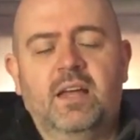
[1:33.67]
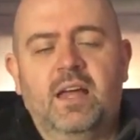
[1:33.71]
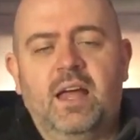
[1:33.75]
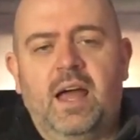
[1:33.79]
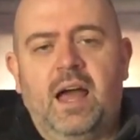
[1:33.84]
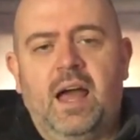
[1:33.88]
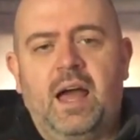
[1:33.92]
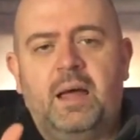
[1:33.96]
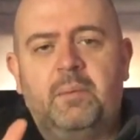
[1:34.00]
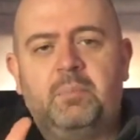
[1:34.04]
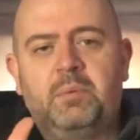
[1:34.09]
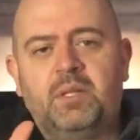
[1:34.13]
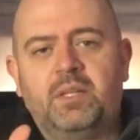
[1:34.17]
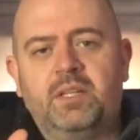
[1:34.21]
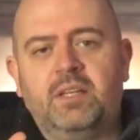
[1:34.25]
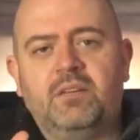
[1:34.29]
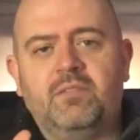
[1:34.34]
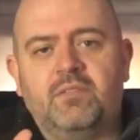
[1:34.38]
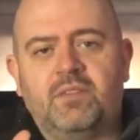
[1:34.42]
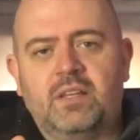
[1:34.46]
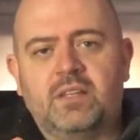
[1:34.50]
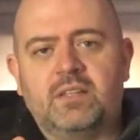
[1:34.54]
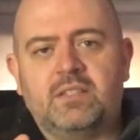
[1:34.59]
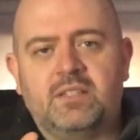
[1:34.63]
I believe
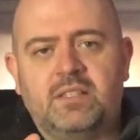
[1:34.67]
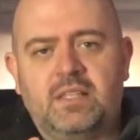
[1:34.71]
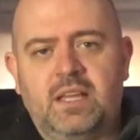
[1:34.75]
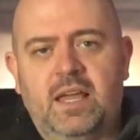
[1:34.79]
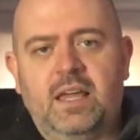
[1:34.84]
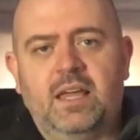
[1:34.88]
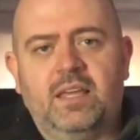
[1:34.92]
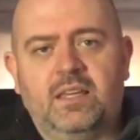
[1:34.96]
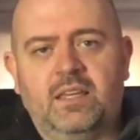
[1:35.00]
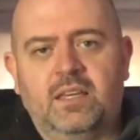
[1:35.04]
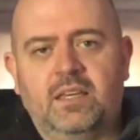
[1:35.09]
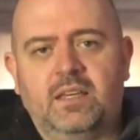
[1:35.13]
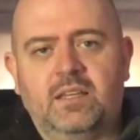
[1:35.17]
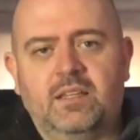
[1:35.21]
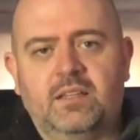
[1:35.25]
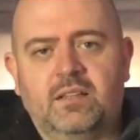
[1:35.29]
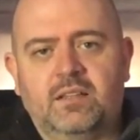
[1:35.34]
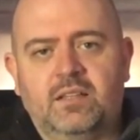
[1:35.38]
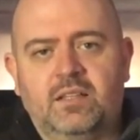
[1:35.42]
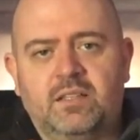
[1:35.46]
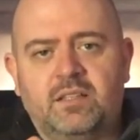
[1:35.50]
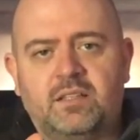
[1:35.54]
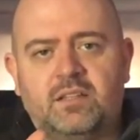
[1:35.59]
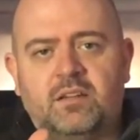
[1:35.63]
this decade
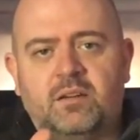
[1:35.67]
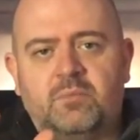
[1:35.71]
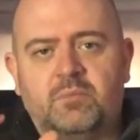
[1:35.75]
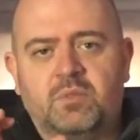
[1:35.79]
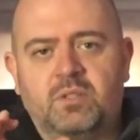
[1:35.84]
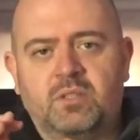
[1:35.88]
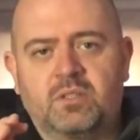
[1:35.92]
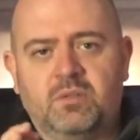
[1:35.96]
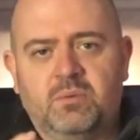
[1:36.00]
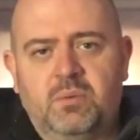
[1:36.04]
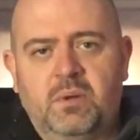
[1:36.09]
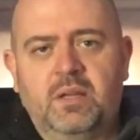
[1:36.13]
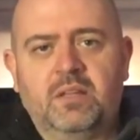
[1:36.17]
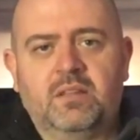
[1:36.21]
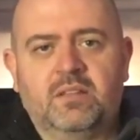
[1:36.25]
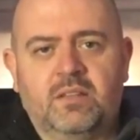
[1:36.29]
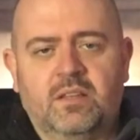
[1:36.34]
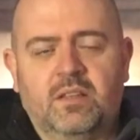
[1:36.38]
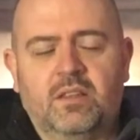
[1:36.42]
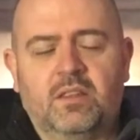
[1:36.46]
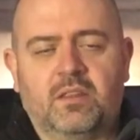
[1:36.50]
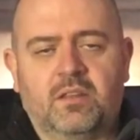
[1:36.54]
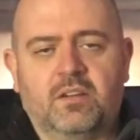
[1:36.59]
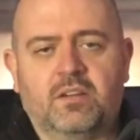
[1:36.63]
leading up to
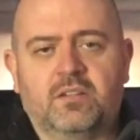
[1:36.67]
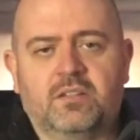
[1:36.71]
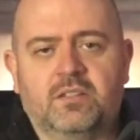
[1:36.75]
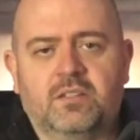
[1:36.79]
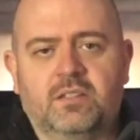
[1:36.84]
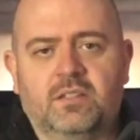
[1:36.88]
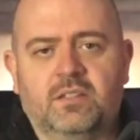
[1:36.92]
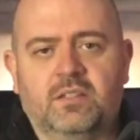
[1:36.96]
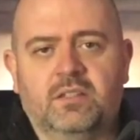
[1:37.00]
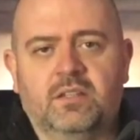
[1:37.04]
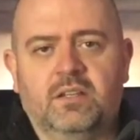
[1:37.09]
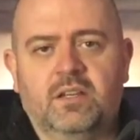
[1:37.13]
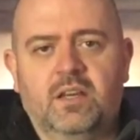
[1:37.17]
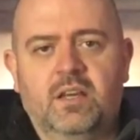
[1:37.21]
2030